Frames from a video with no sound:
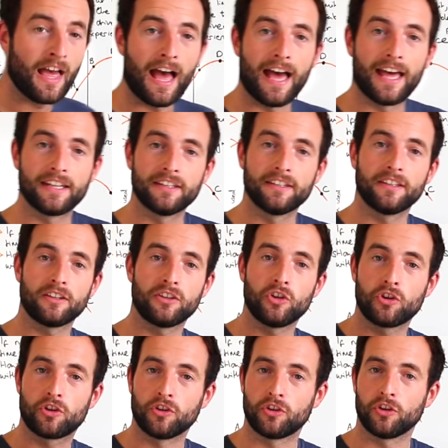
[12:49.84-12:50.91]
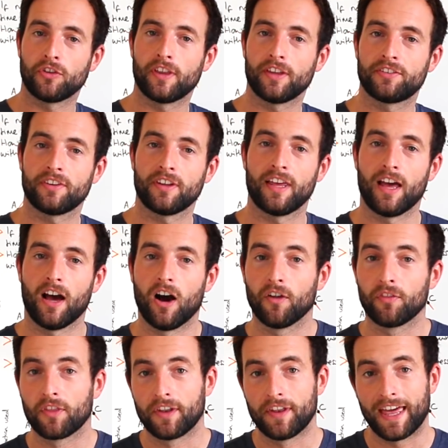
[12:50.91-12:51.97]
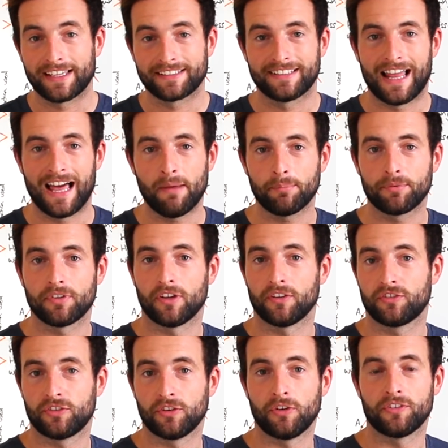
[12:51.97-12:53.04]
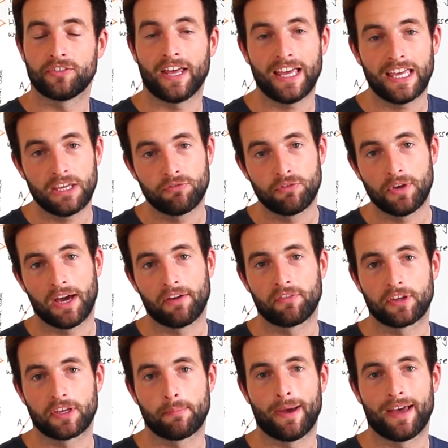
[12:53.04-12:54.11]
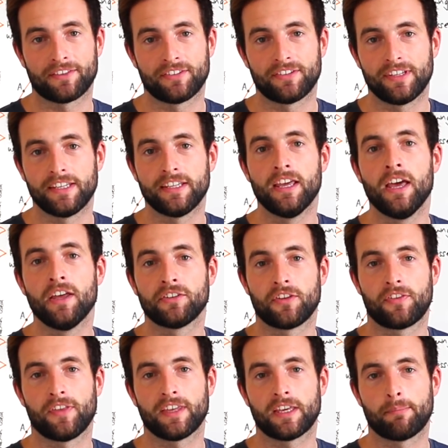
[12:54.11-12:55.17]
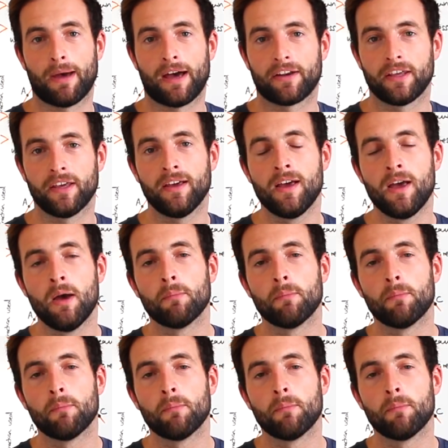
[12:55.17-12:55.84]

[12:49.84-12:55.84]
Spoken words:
And you can do this on the next laps as soon as that, if you have the capacity to think about it.